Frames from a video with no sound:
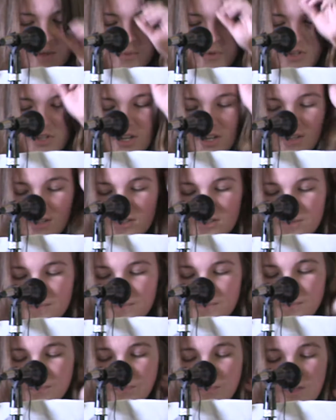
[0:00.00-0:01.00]
projects.
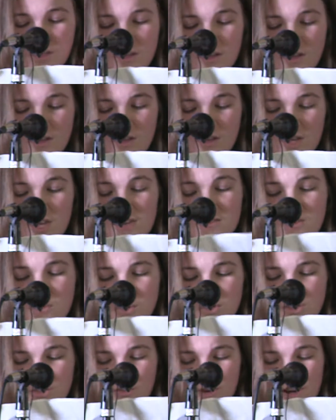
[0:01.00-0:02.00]
Even
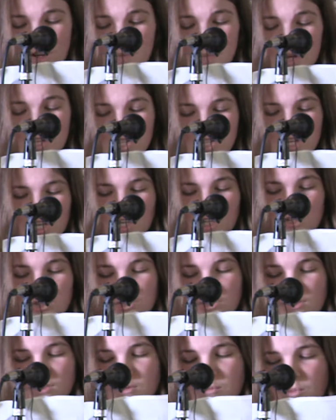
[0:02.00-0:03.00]
when threatened by
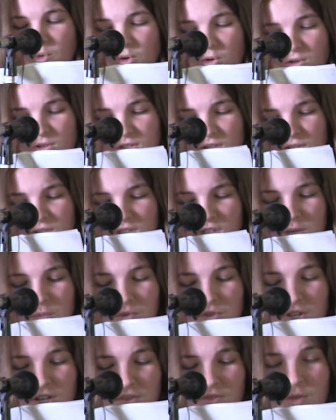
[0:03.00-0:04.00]
change, the morals of this
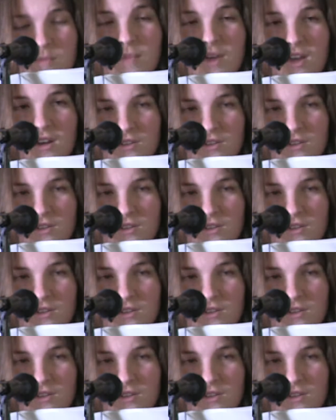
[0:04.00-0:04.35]
community remain